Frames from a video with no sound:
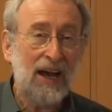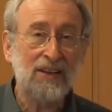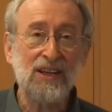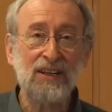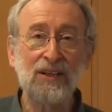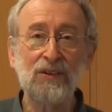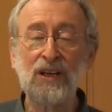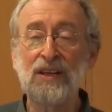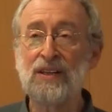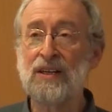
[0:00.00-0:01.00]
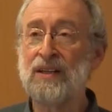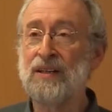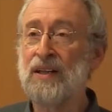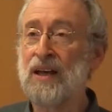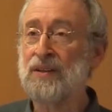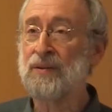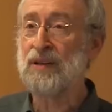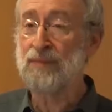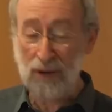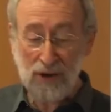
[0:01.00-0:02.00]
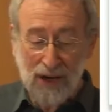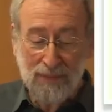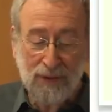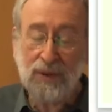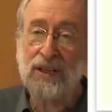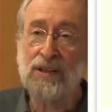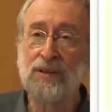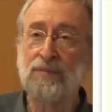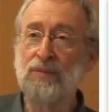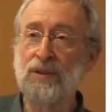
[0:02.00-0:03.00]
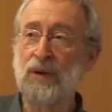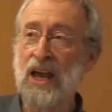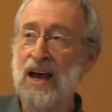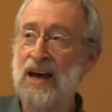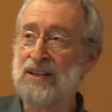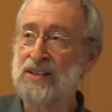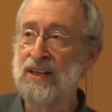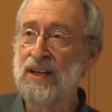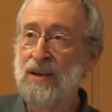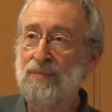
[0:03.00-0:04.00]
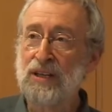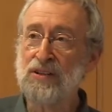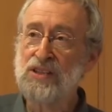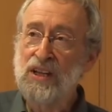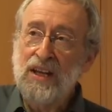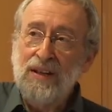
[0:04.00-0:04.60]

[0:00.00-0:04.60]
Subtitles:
and take a look at the program that we had, because